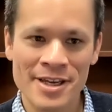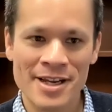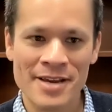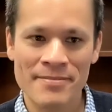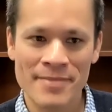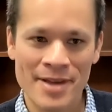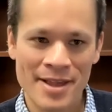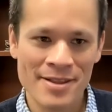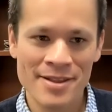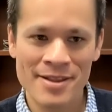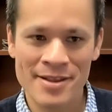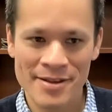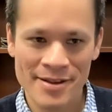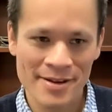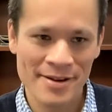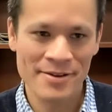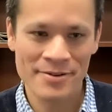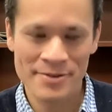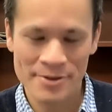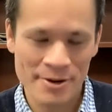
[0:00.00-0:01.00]
and I'm
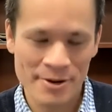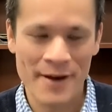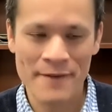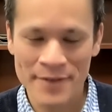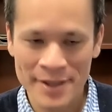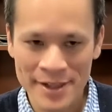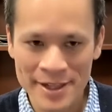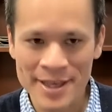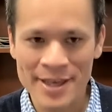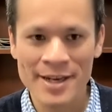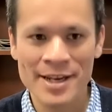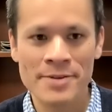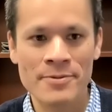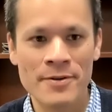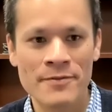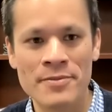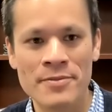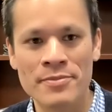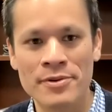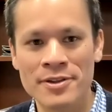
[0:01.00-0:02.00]
affiliated
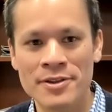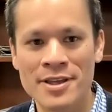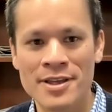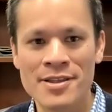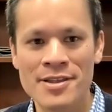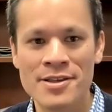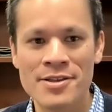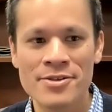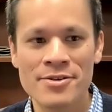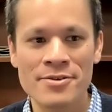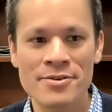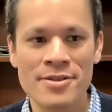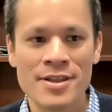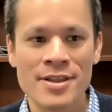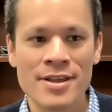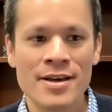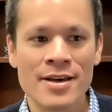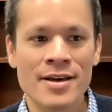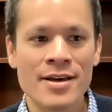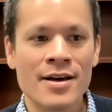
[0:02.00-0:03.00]
with the Pulte Institute.